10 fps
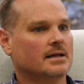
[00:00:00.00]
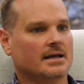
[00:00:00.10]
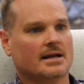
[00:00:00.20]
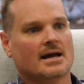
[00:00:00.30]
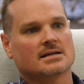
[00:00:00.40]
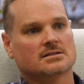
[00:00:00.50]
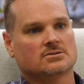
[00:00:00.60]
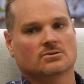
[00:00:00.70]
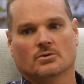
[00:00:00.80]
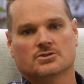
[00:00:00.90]
They get asked at
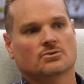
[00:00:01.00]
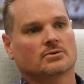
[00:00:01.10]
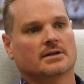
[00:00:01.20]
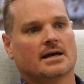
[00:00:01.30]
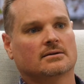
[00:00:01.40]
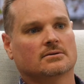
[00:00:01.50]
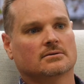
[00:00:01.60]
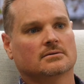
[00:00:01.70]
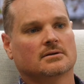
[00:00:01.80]
school, what's your dad do?